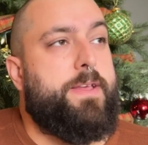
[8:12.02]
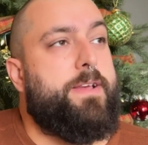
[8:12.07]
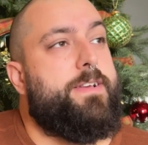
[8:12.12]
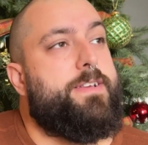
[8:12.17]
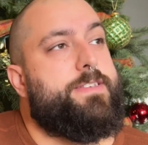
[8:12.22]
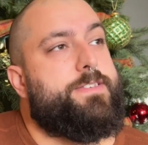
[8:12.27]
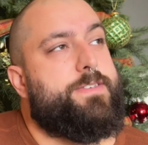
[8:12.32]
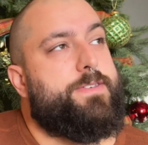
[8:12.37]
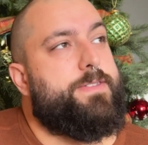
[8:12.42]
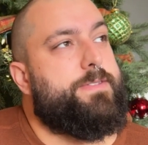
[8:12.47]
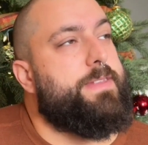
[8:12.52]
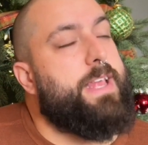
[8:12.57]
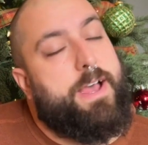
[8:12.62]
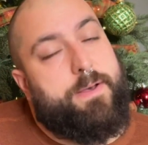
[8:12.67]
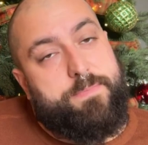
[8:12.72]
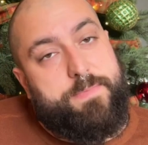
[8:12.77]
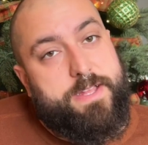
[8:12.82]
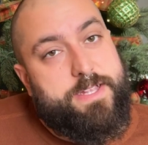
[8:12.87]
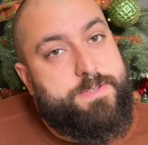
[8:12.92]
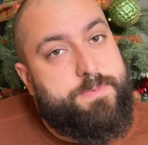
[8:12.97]
So yeah,
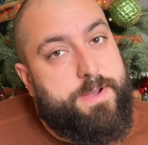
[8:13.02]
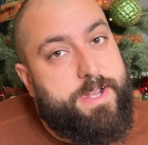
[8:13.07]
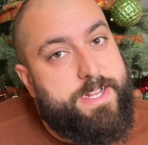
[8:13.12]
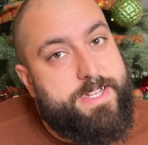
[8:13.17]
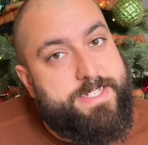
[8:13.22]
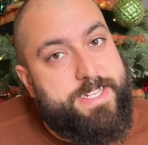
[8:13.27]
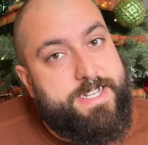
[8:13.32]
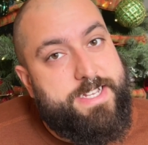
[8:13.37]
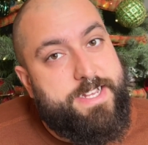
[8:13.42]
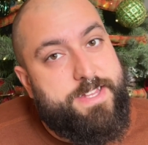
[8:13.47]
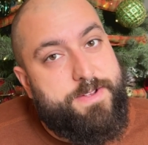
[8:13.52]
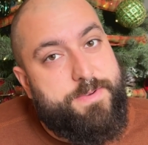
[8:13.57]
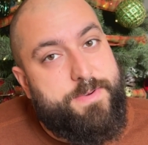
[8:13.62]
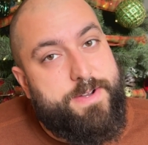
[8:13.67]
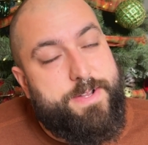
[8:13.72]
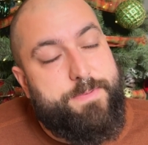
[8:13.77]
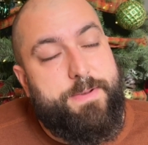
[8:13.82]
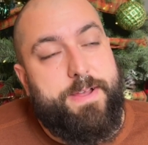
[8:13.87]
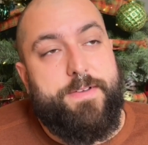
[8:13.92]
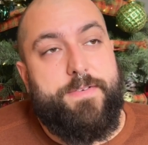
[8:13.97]
that's why it's another
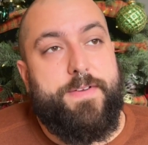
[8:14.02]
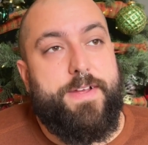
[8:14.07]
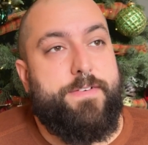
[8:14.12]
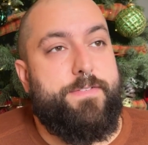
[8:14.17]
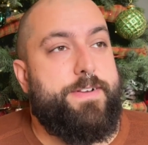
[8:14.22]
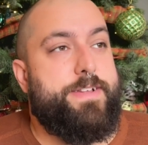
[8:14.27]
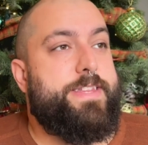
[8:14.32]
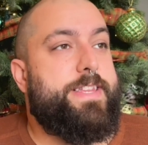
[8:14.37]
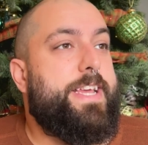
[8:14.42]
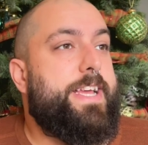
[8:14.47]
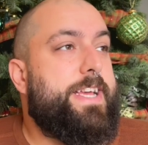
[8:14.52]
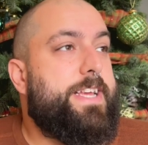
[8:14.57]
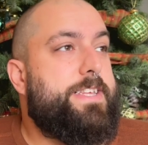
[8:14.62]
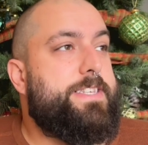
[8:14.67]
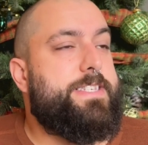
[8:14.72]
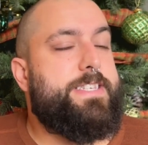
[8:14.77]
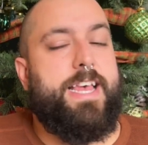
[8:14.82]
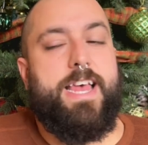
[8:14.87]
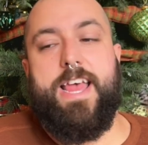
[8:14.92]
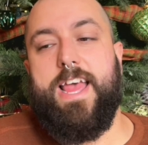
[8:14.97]
one of my favorite
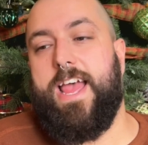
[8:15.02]
things.